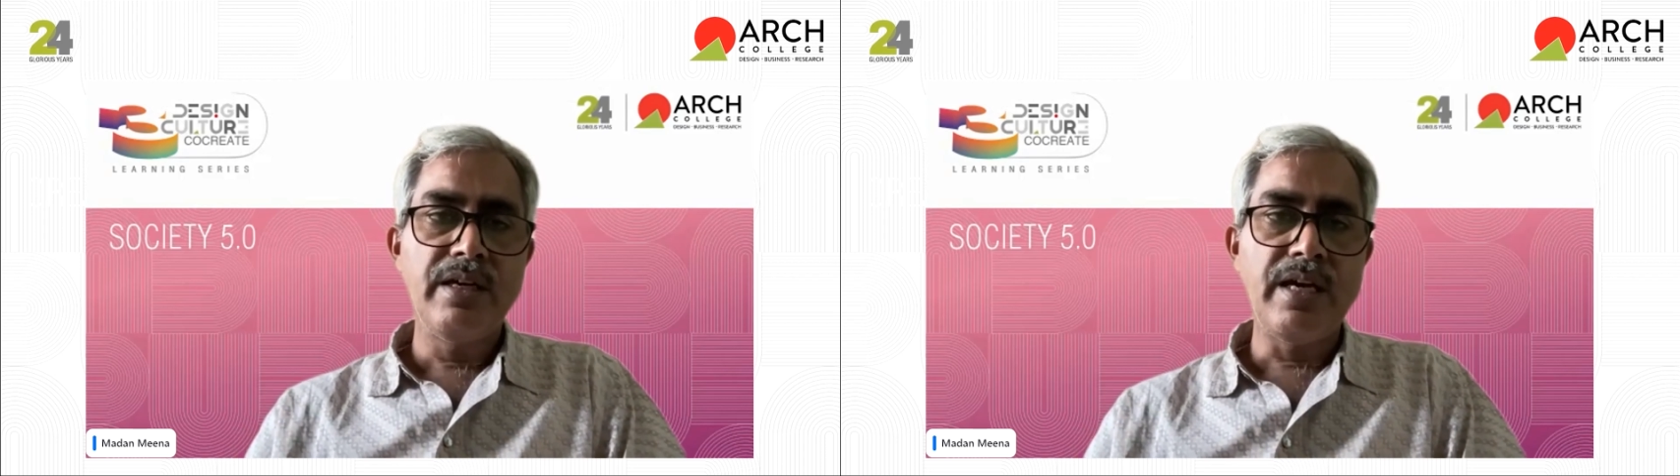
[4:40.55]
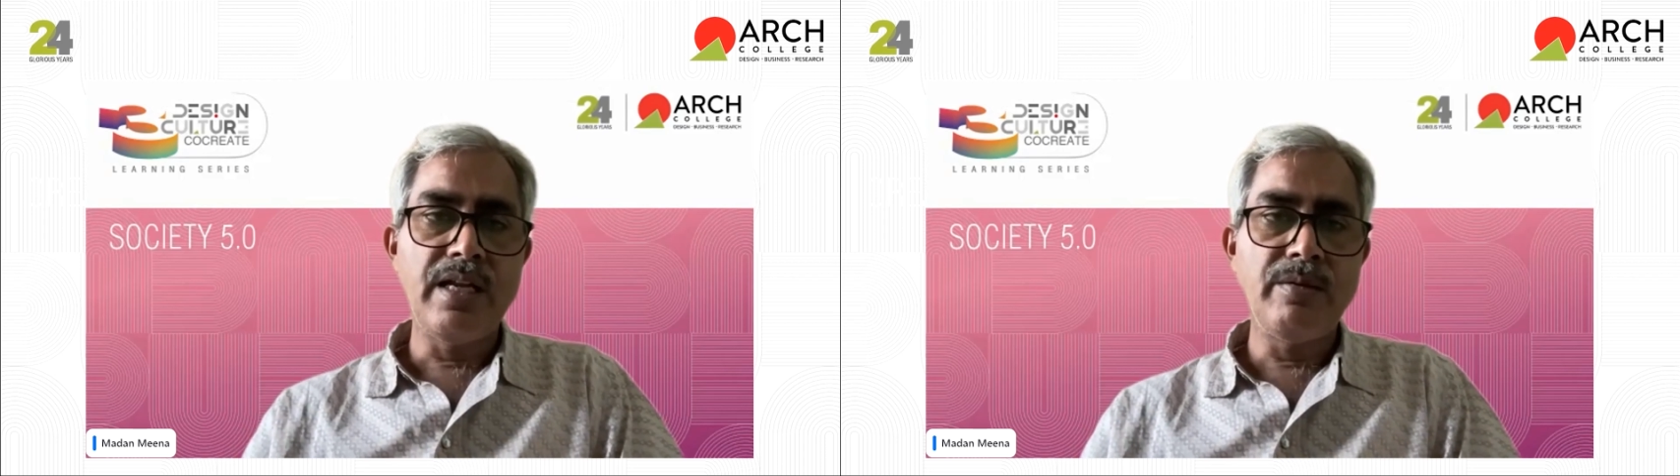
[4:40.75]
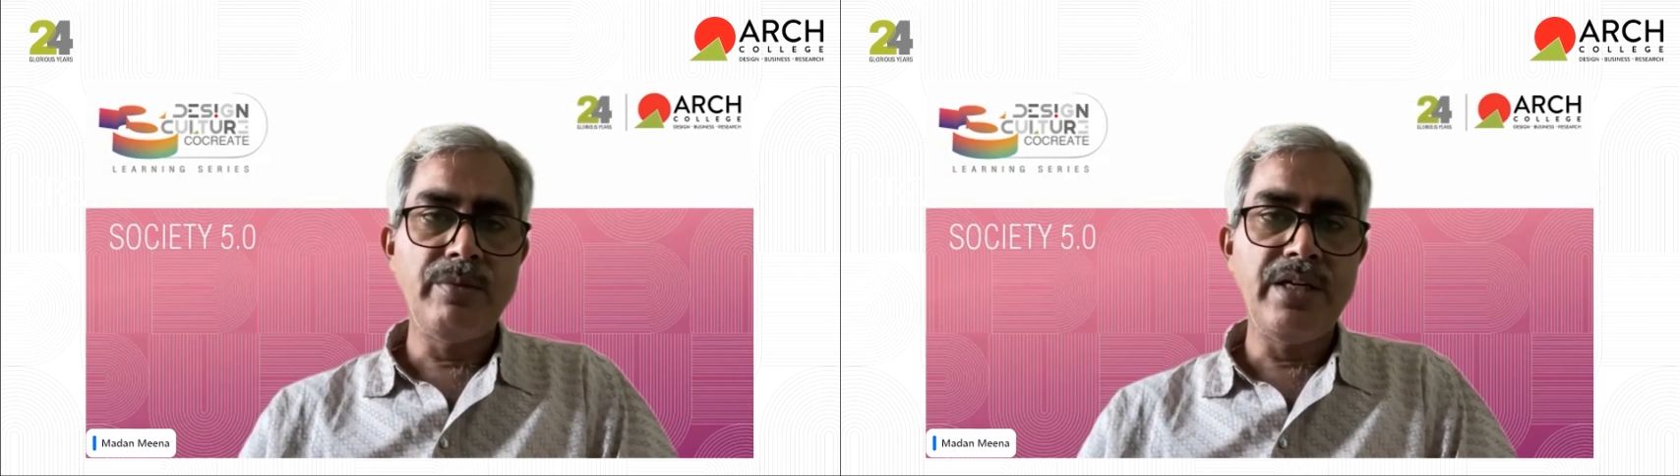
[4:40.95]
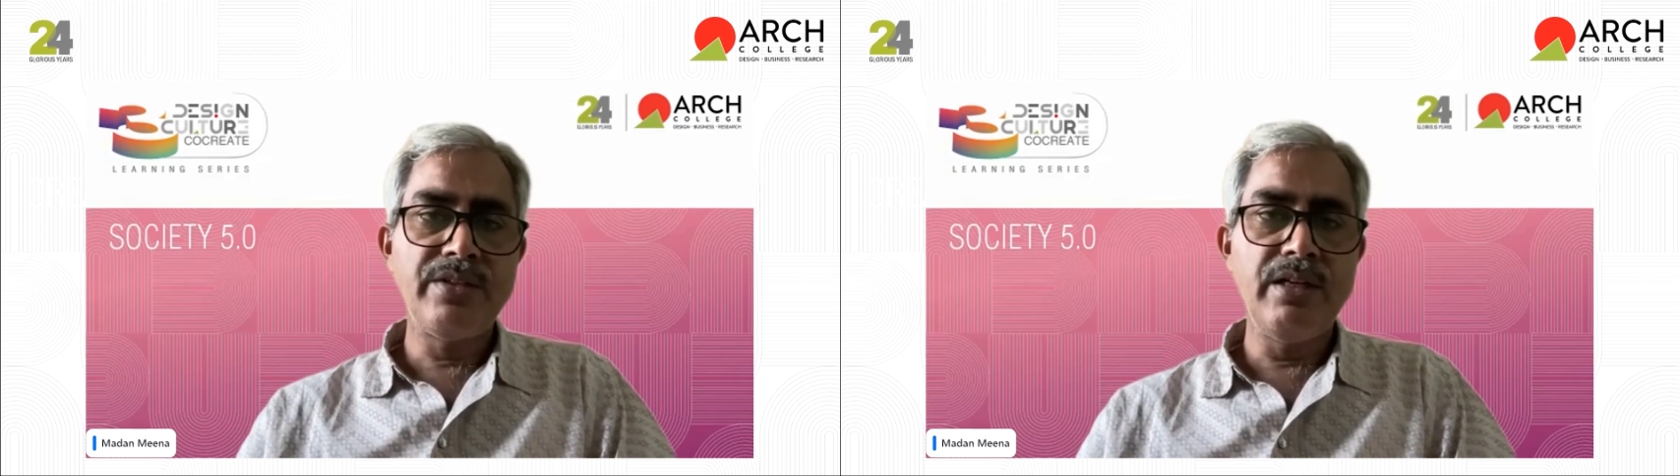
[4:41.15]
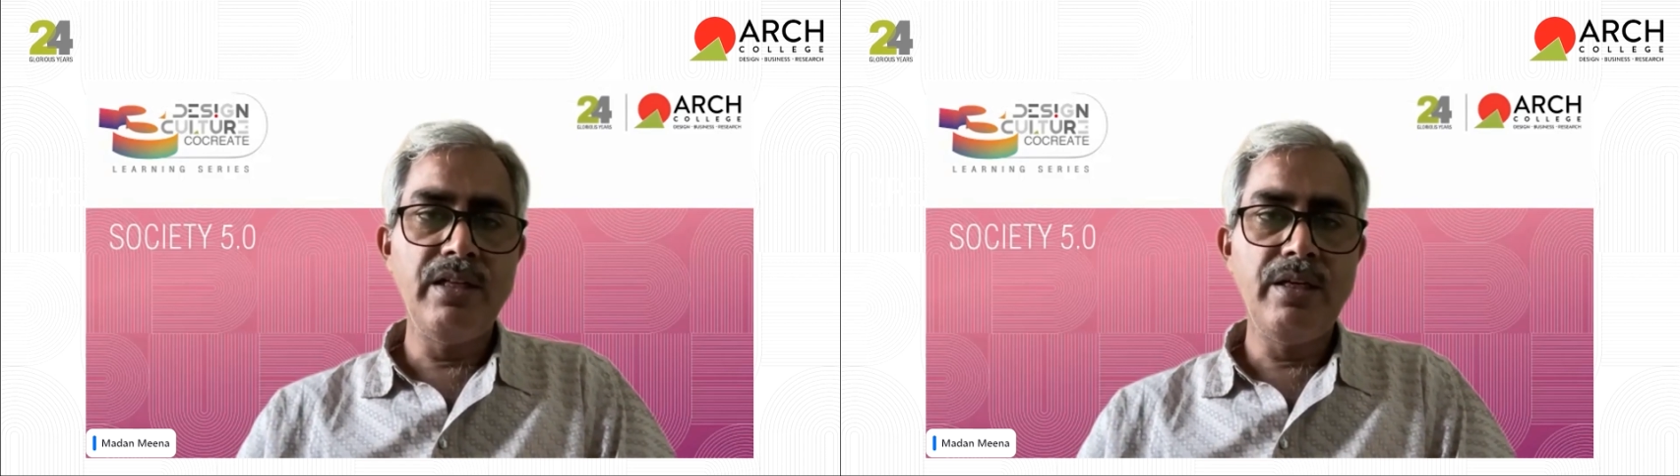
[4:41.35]
And
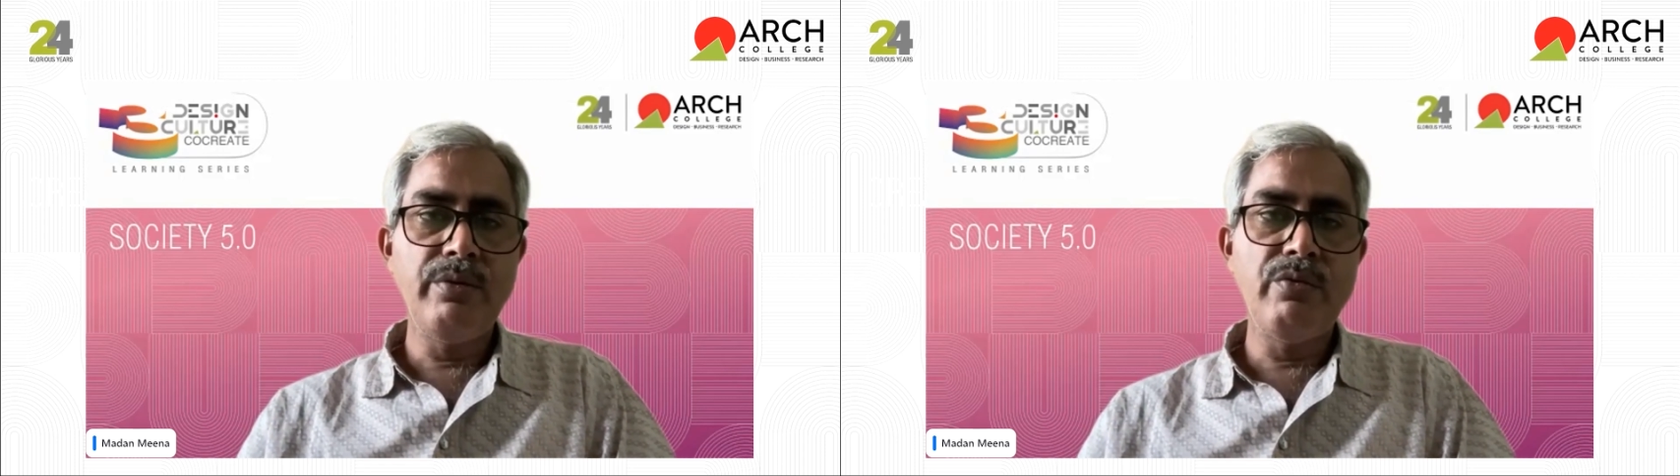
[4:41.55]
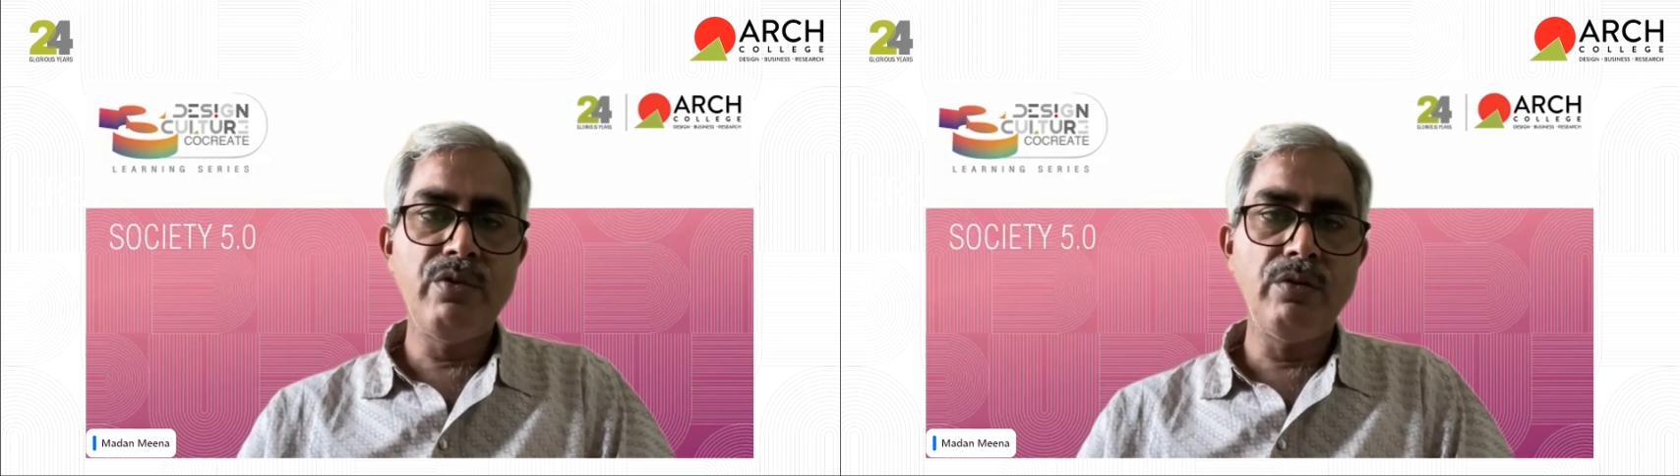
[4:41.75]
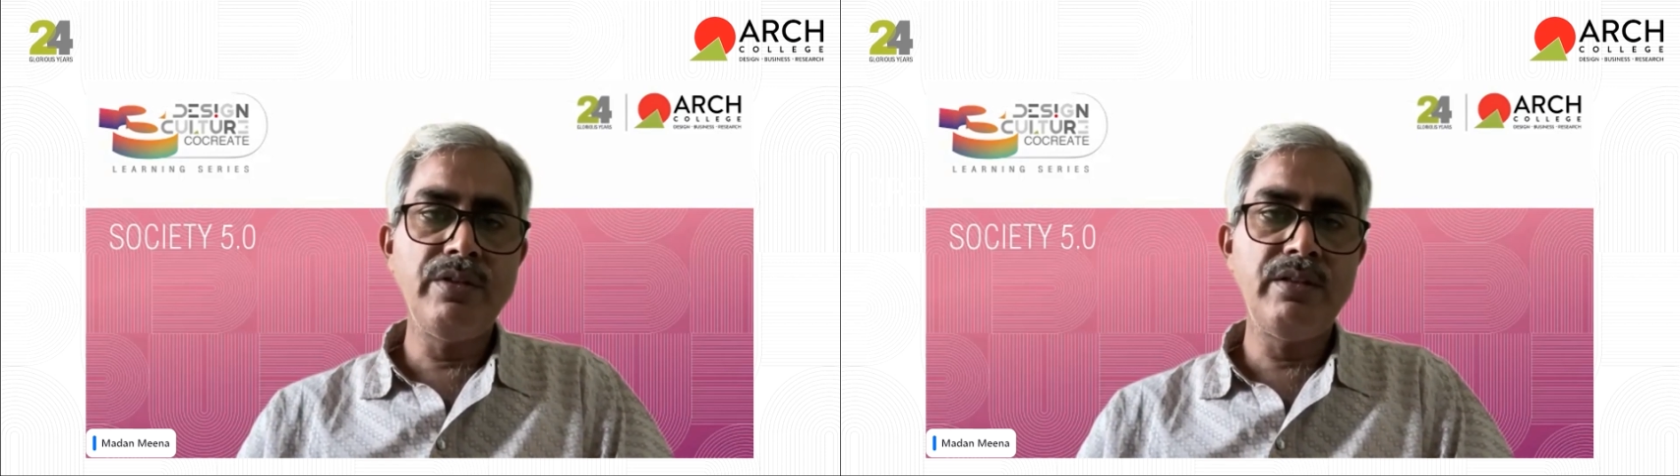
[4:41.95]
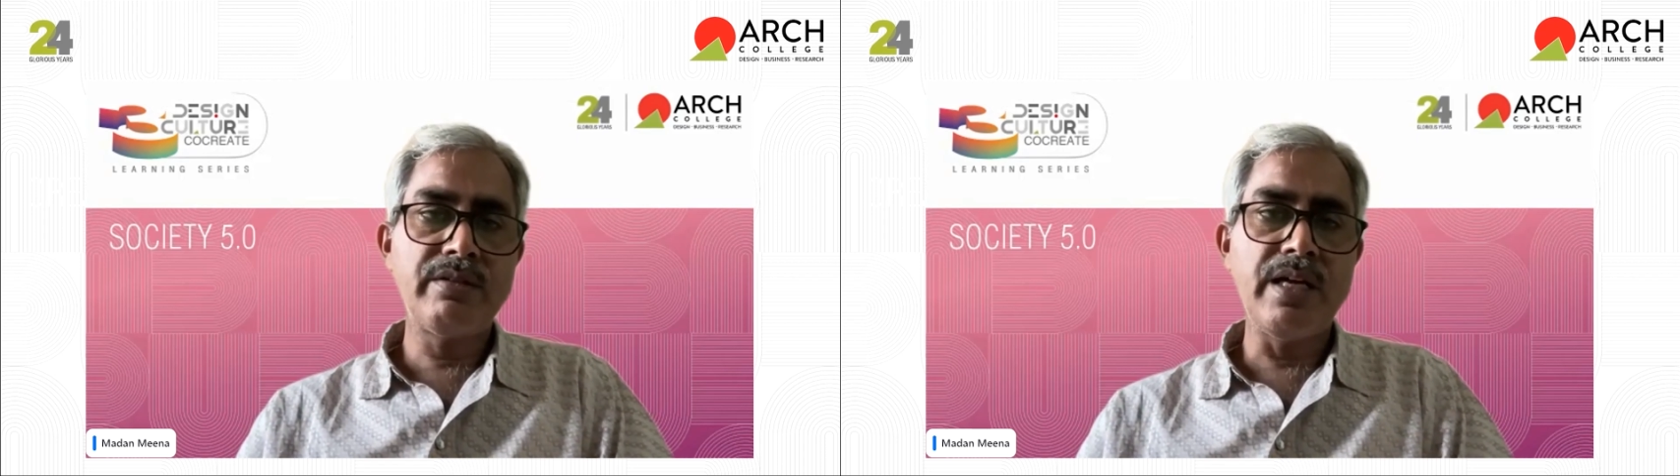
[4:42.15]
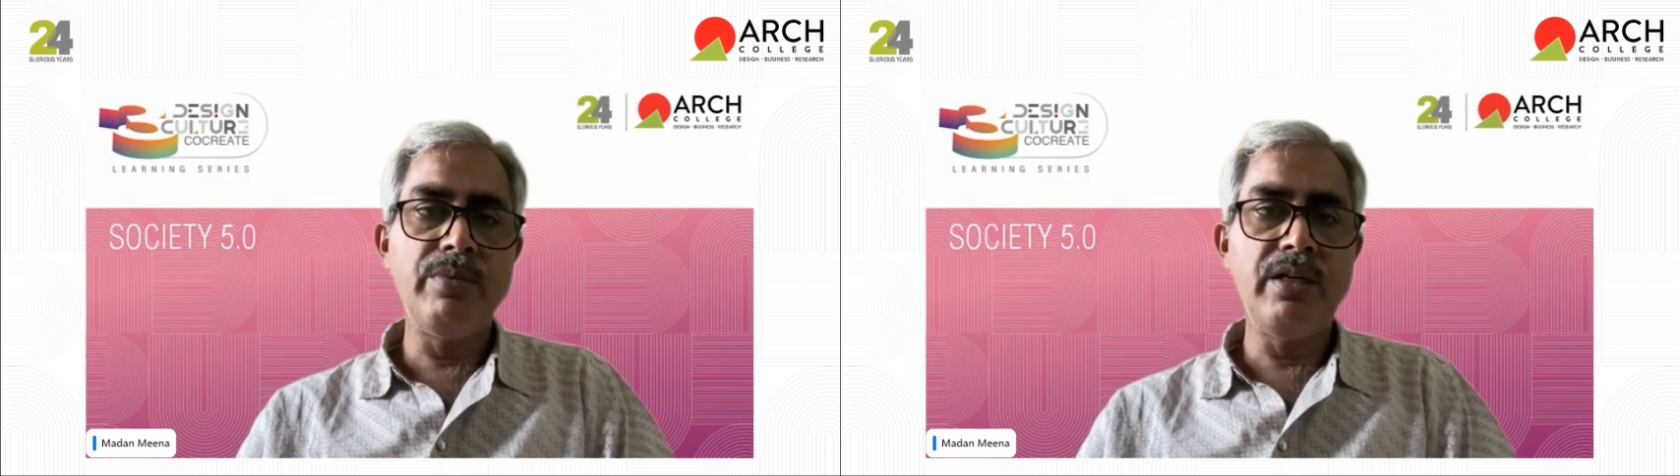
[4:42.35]
majorly, we work with the
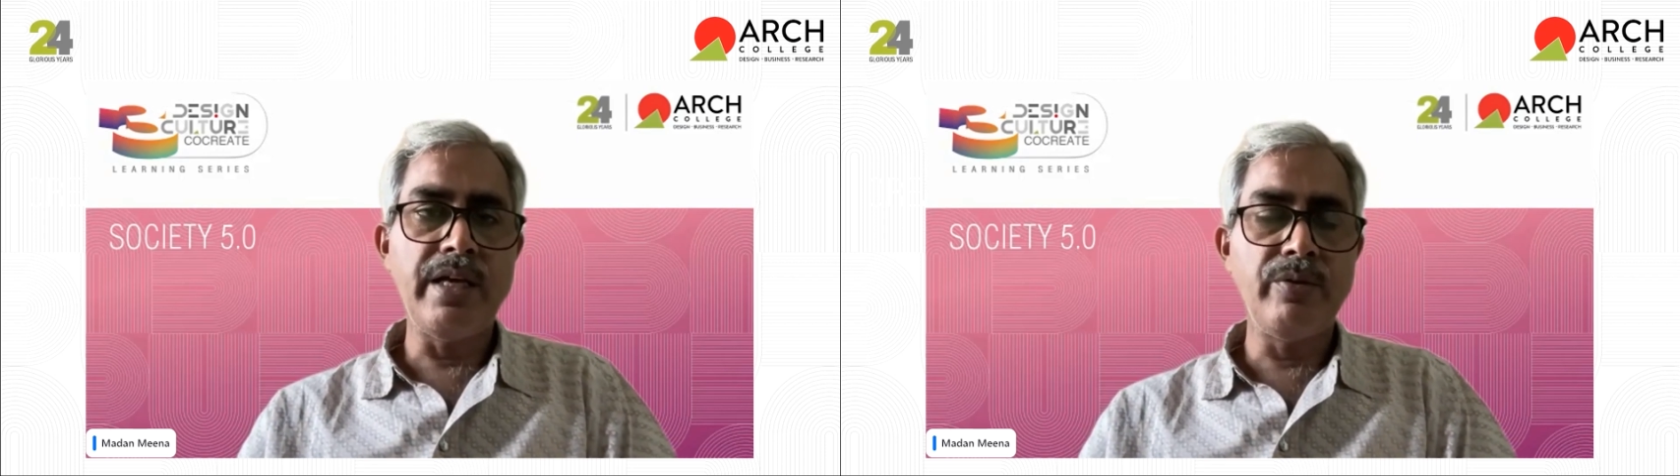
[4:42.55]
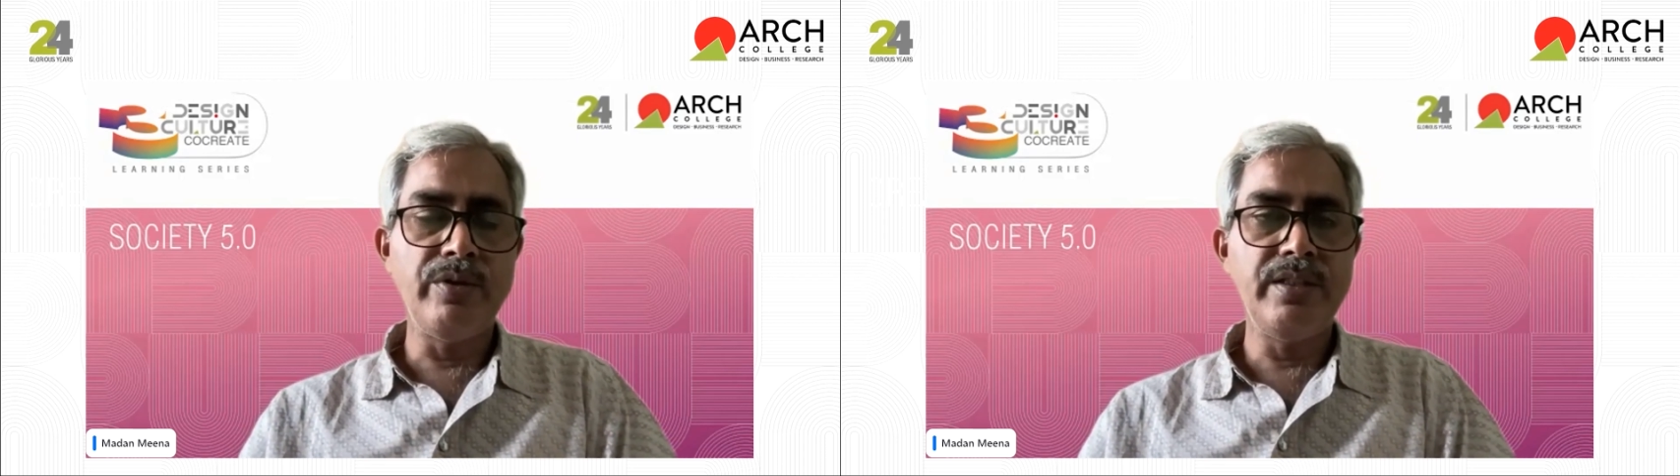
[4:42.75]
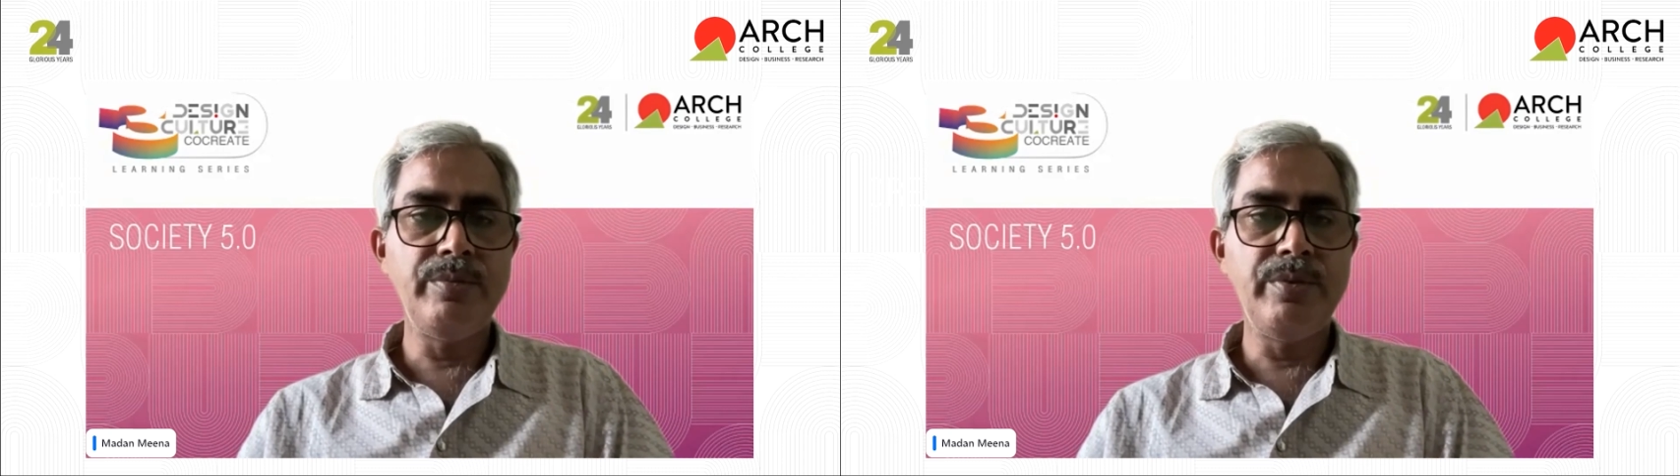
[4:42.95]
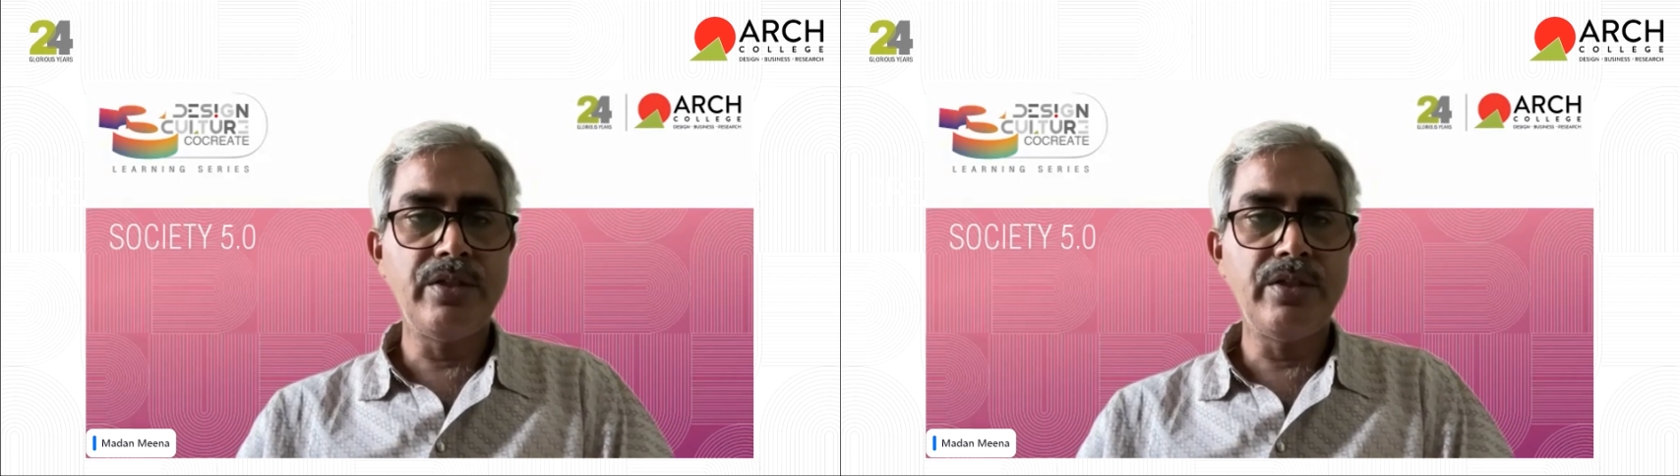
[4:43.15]
tribal languages